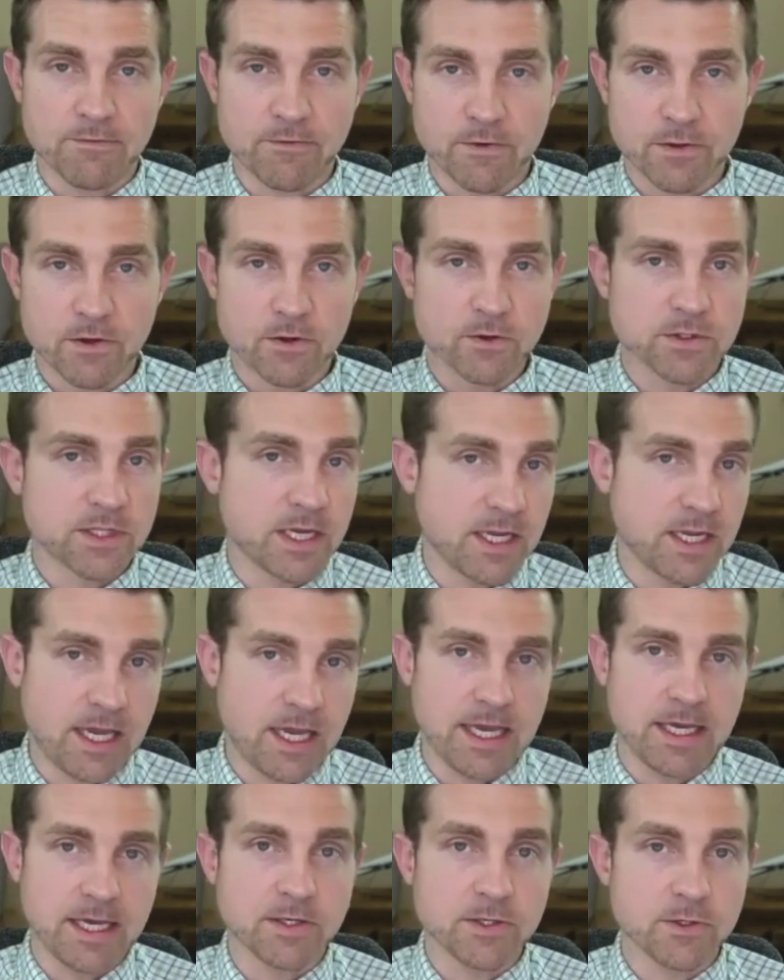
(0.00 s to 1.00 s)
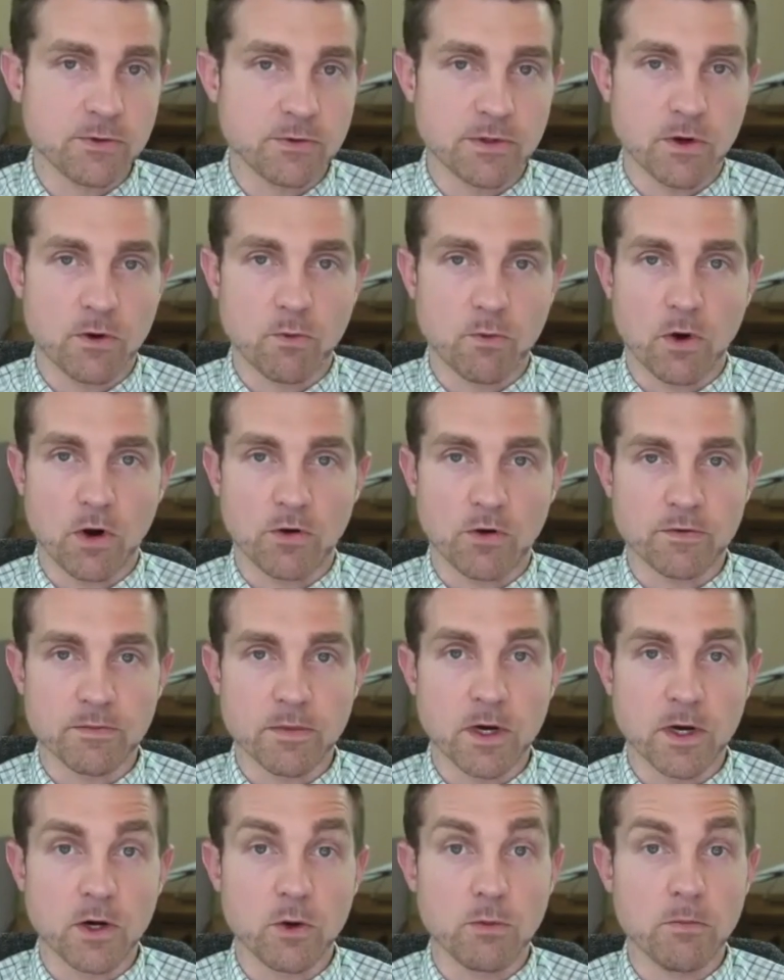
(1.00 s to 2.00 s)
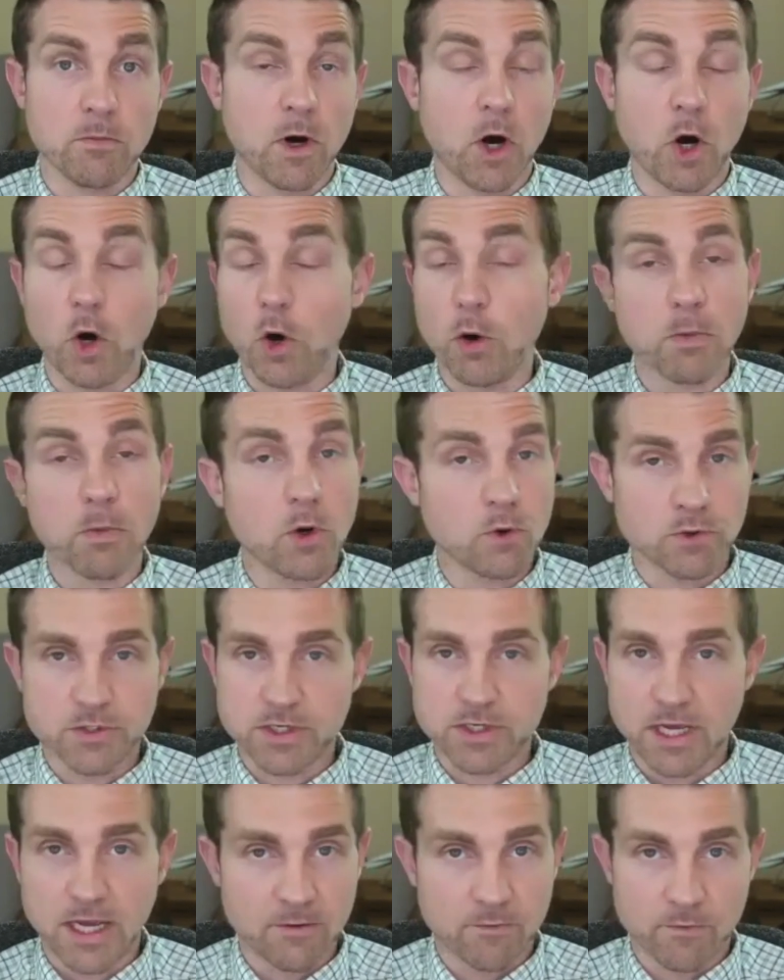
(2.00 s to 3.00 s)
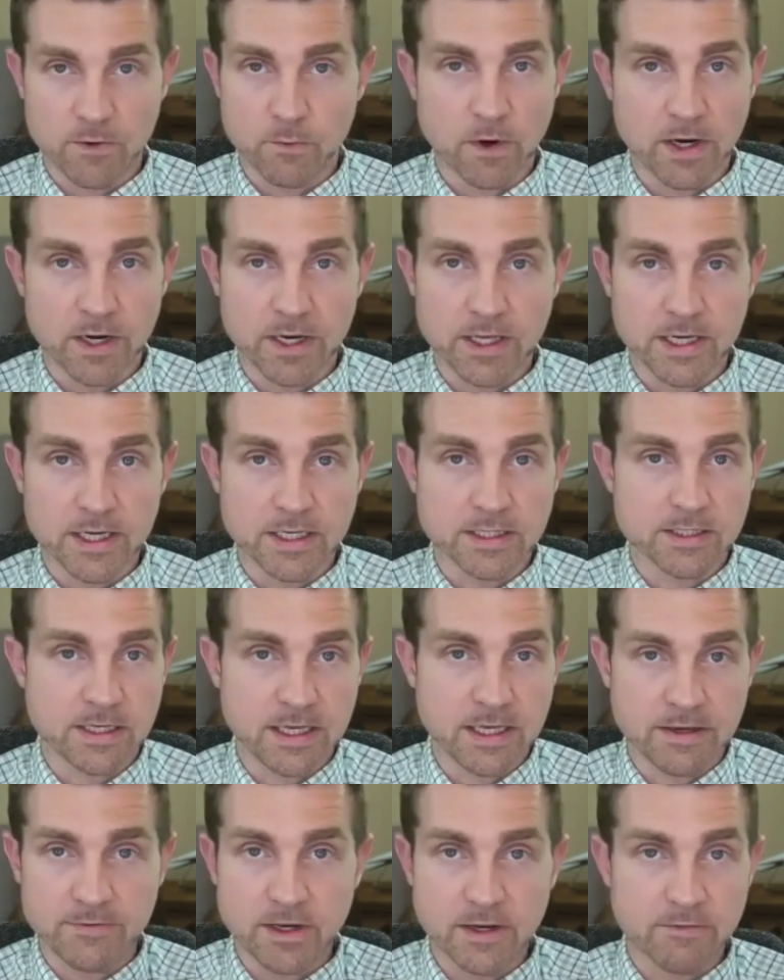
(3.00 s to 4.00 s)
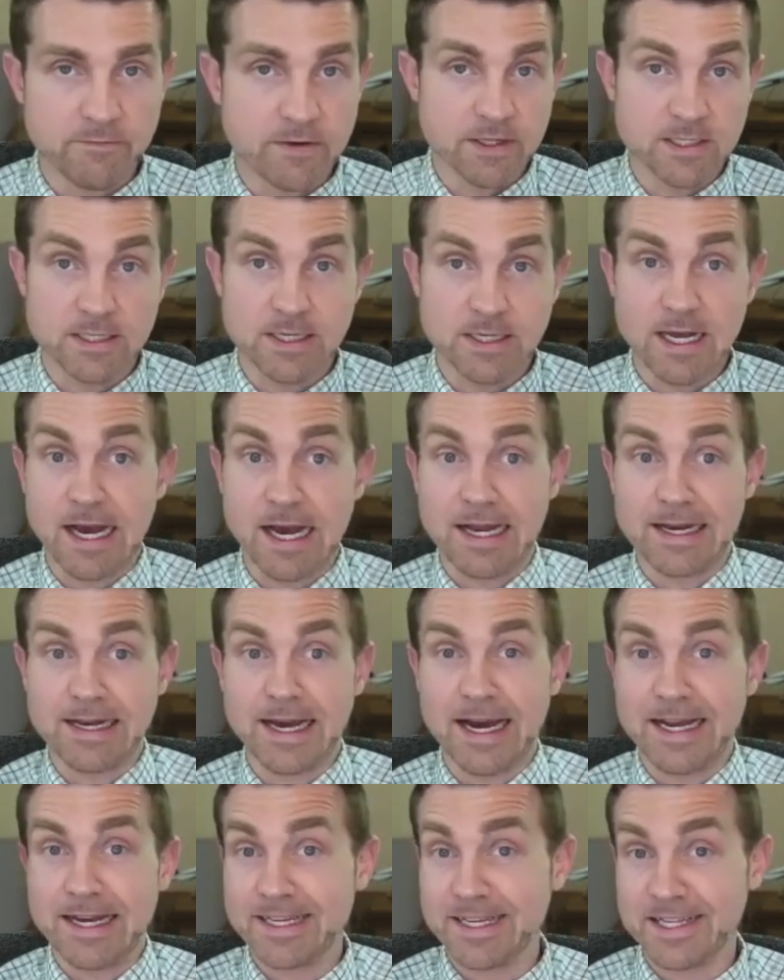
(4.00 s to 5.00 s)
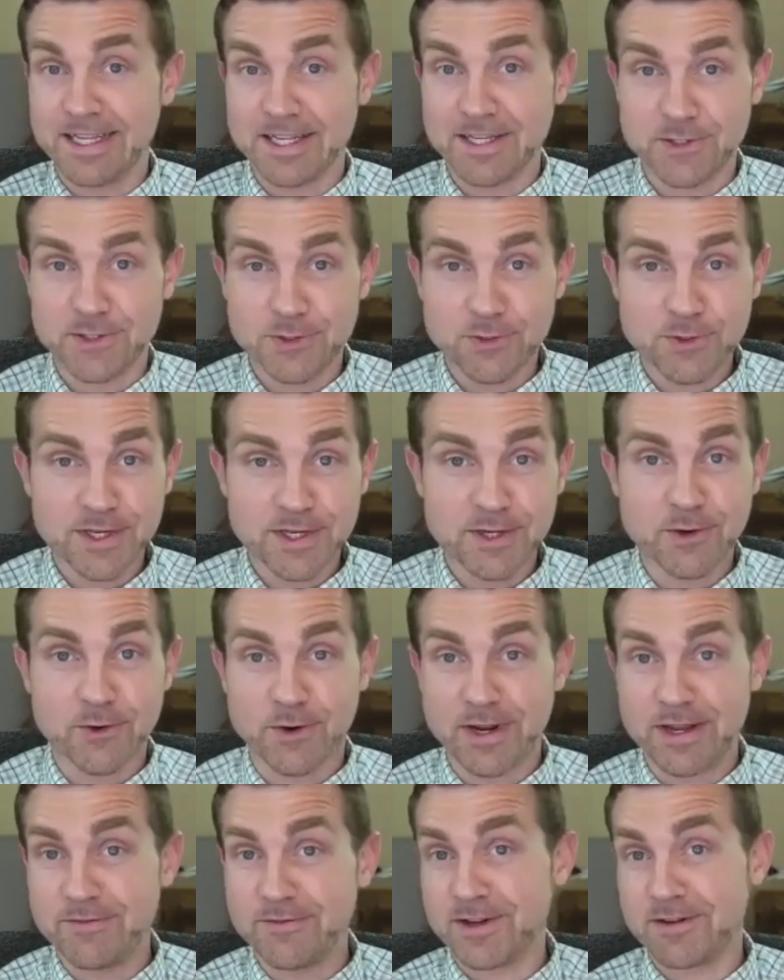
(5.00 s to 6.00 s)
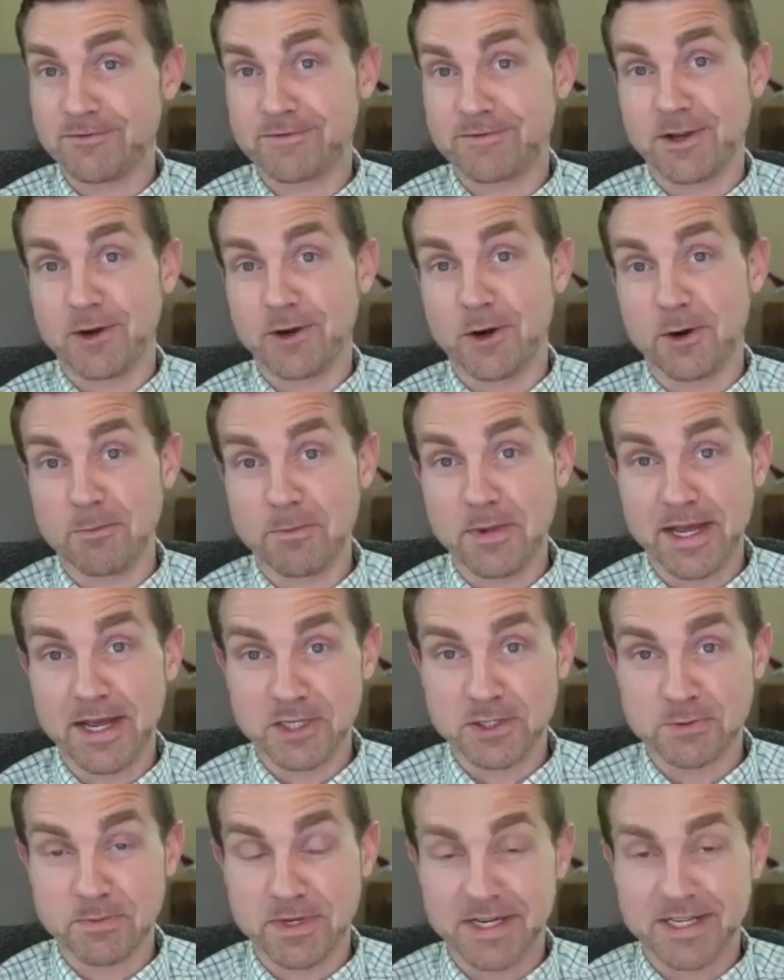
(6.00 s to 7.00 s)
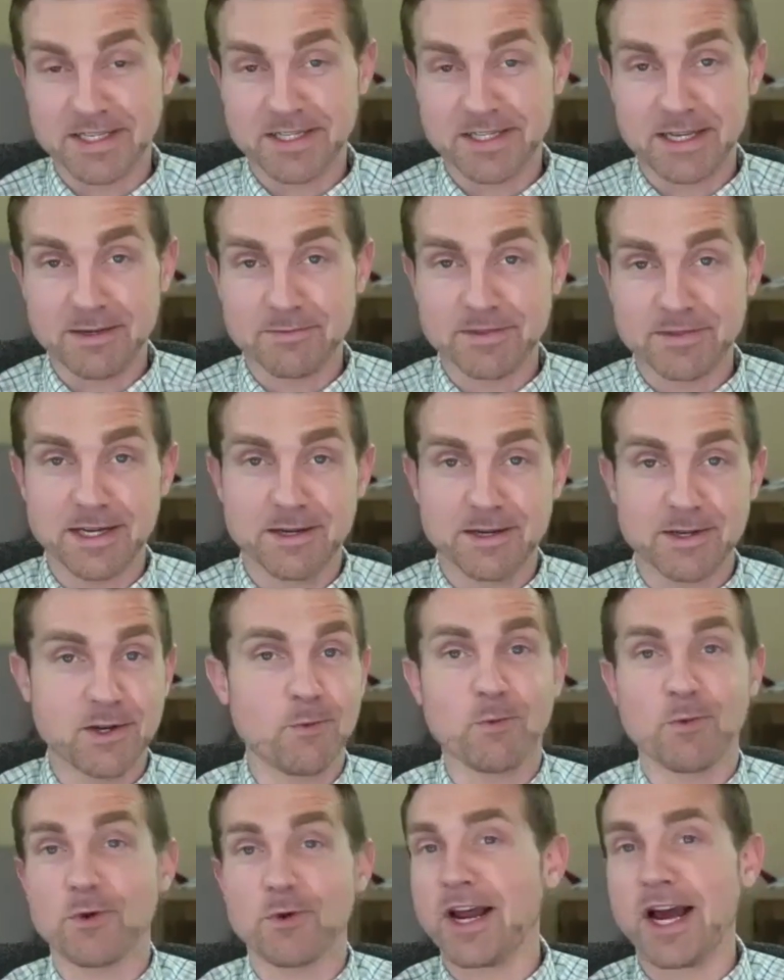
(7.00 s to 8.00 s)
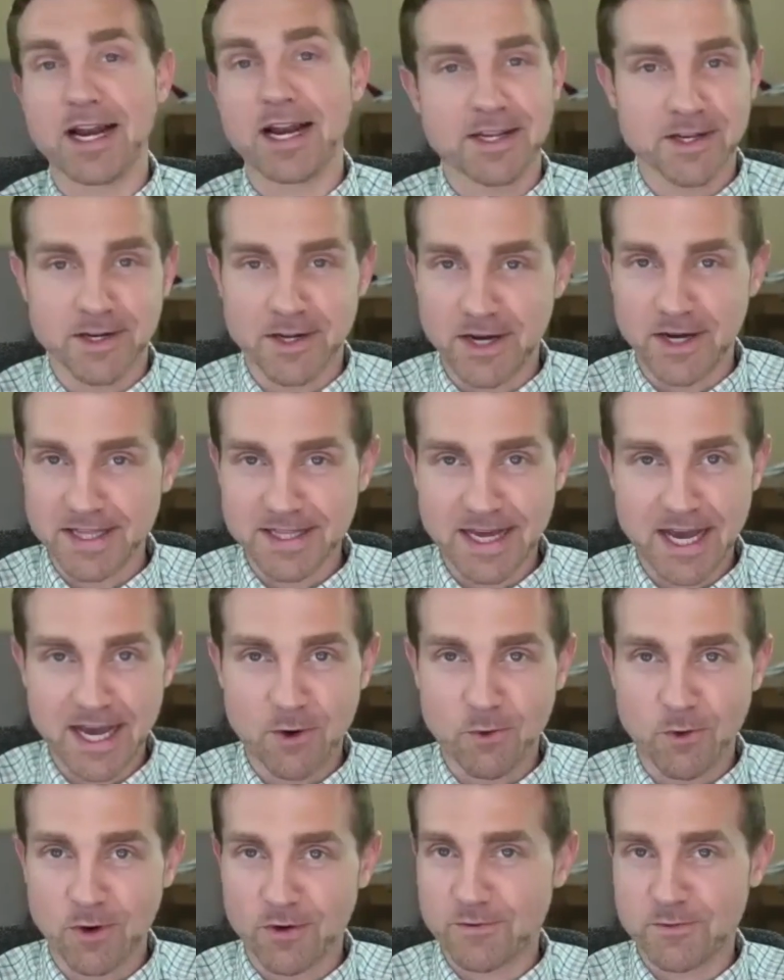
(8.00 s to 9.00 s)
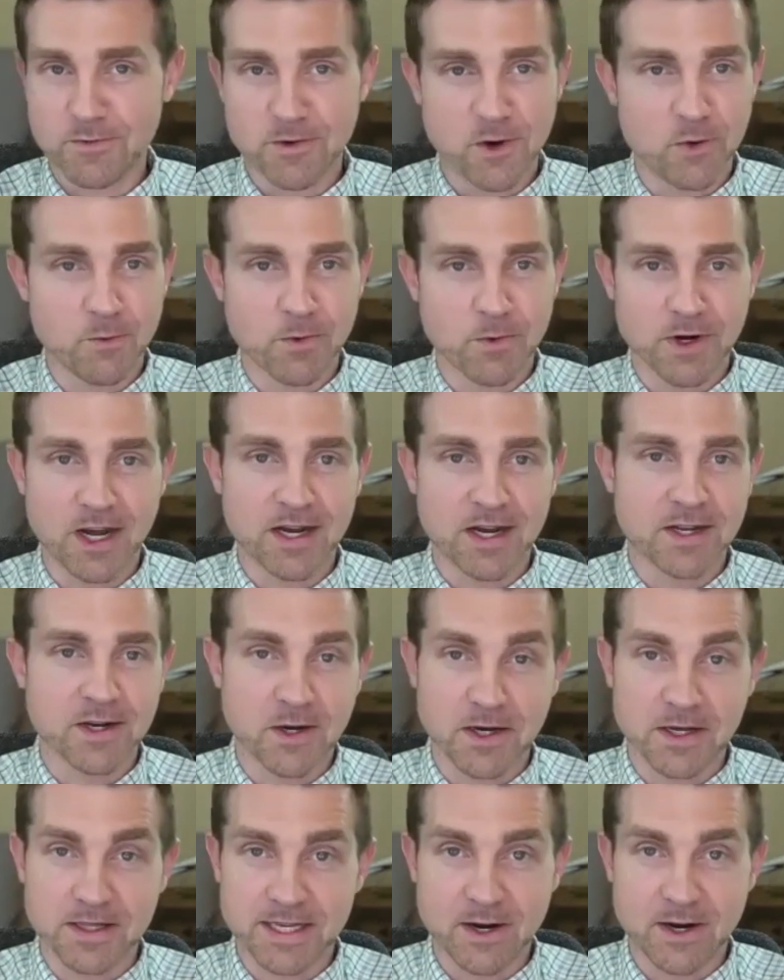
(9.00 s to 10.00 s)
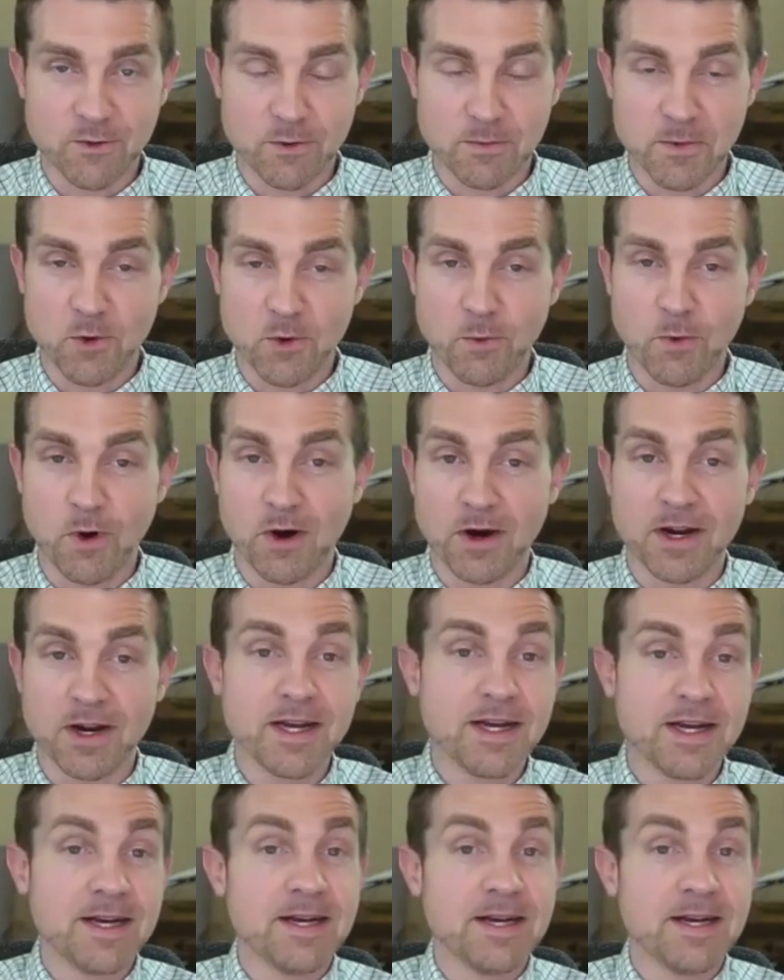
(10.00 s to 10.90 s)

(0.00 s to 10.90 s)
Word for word: For those that can do their work from home, almost everyone is, even it's not ideally suited, or even if their management and team say, you know, we're not going to allow work from home, we're not going to allow remote work.